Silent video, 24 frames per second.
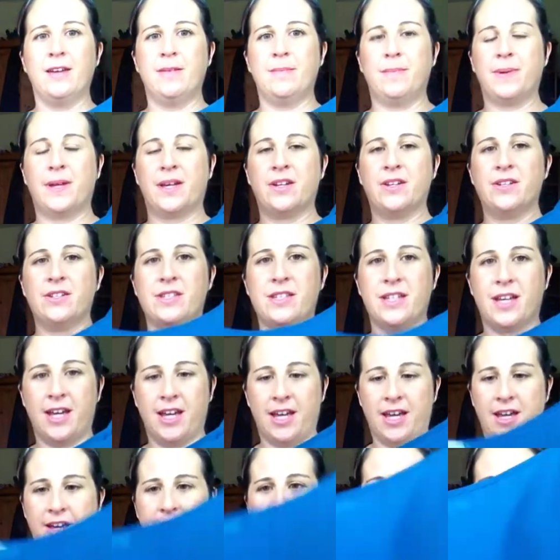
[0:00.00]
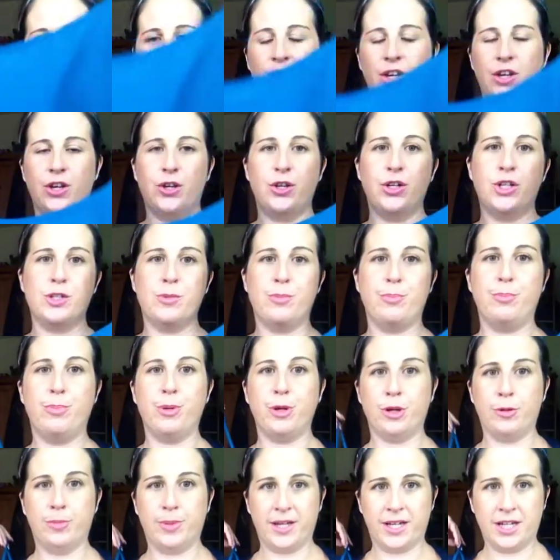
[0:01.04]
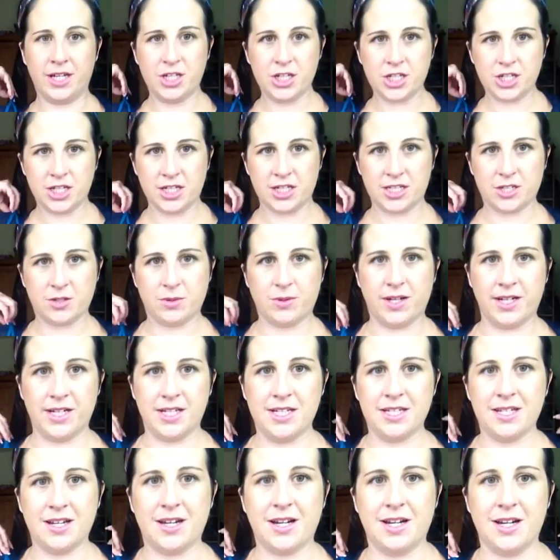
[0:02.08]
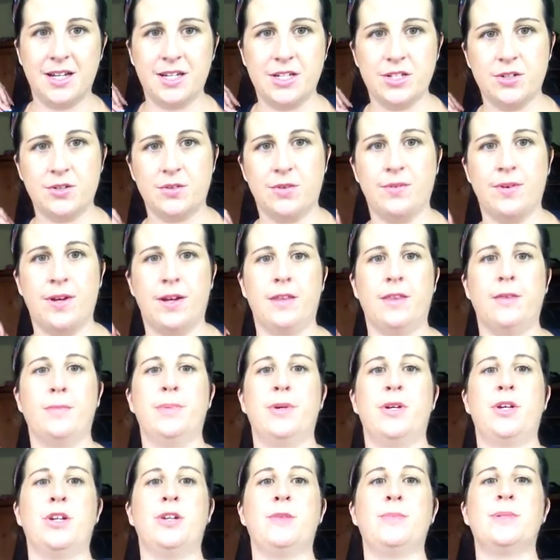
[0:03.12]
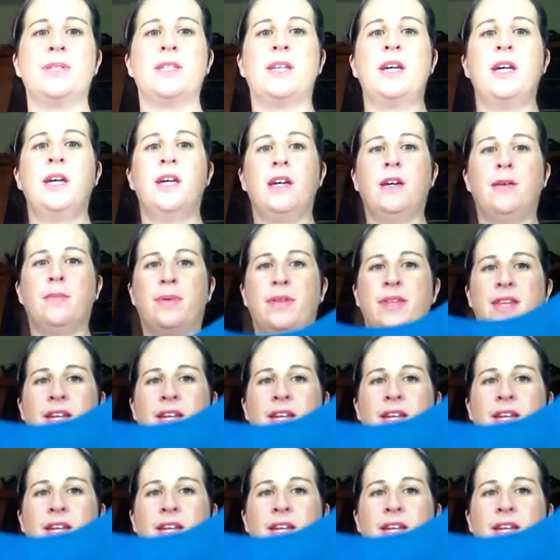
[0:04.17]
because I have huge boobage, it's quite tight around the boobs, but